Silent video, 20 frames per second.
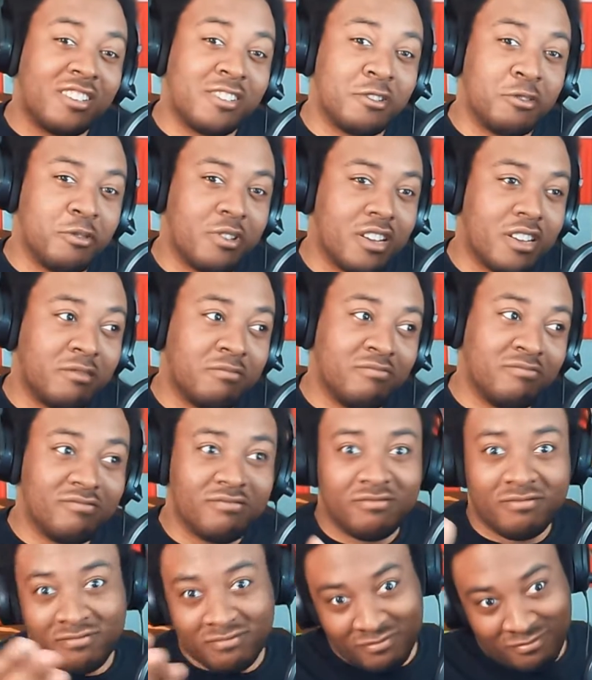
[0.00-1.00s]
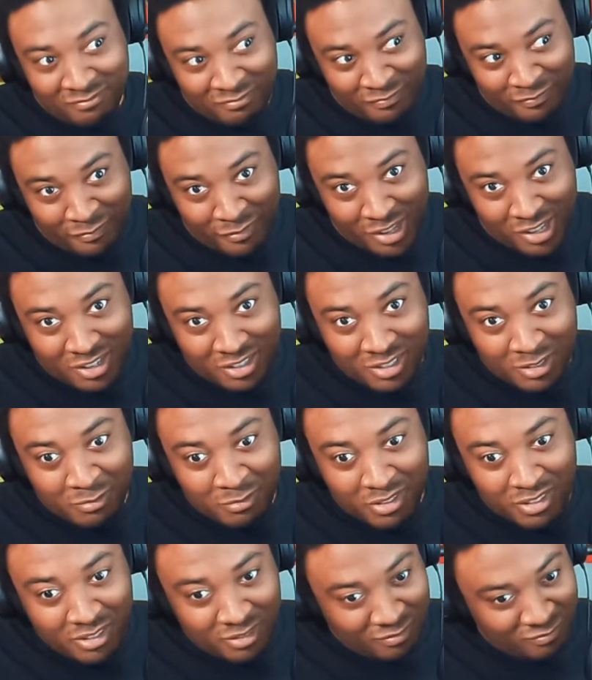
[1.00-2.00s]
to M,
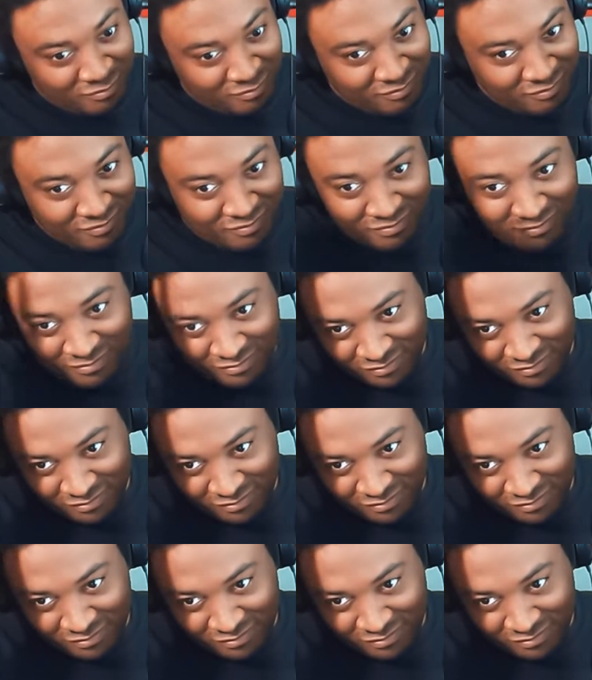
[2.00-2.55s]
possibly. Hmm.